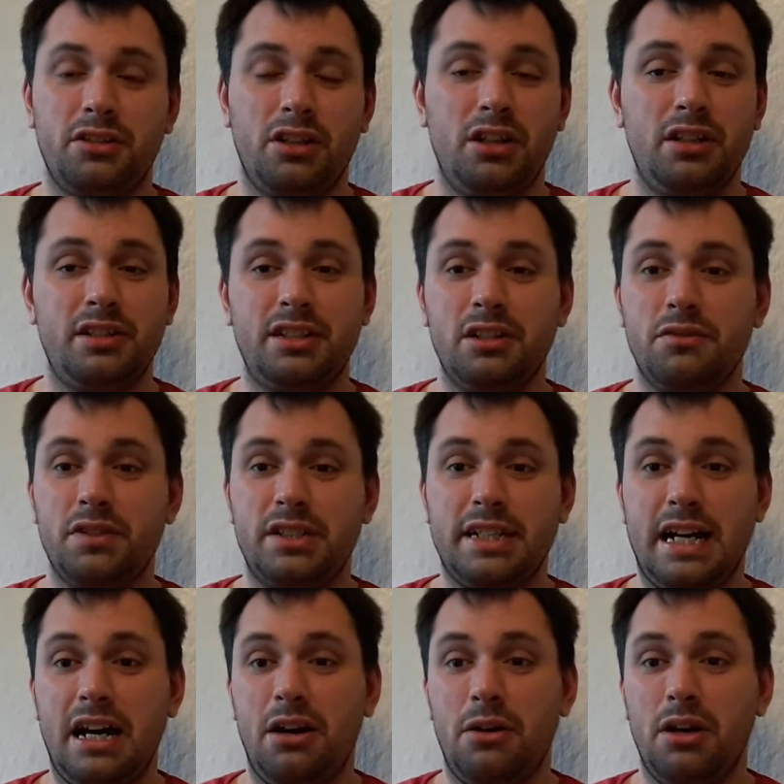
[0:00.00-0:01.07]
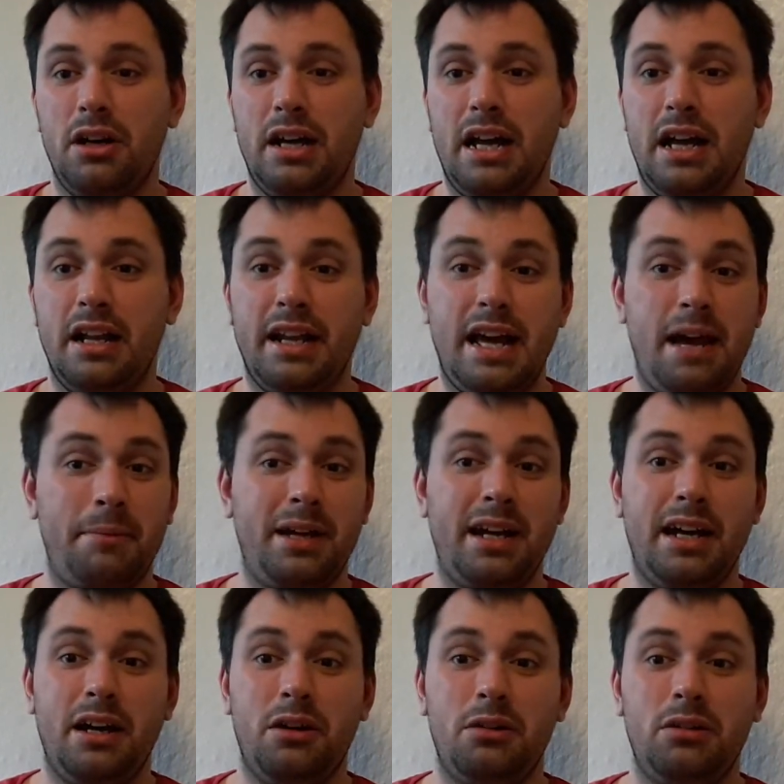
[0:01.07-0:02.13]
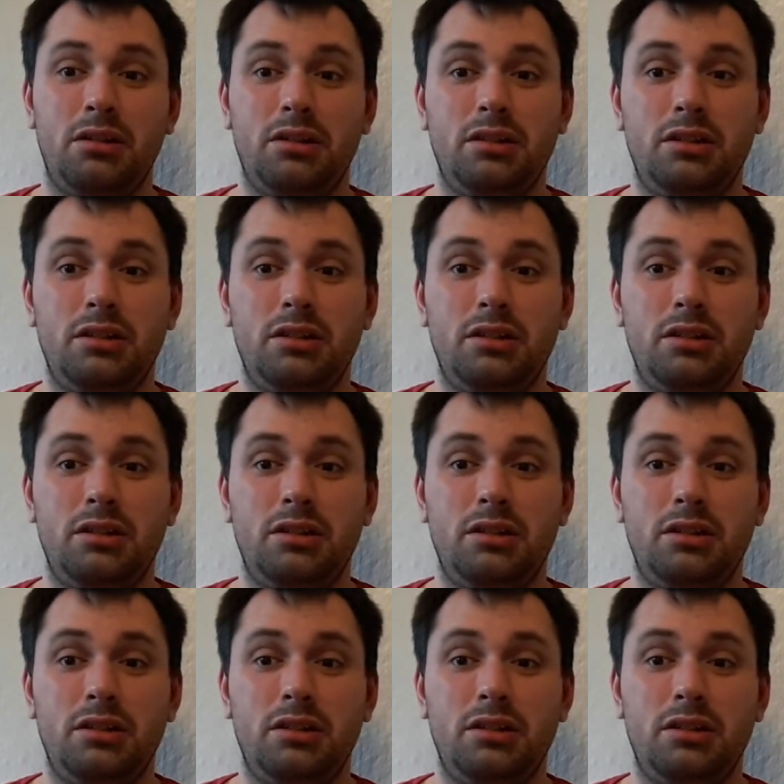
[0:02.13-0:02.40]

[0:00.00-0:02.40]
like Silver Tower and Hammerhal.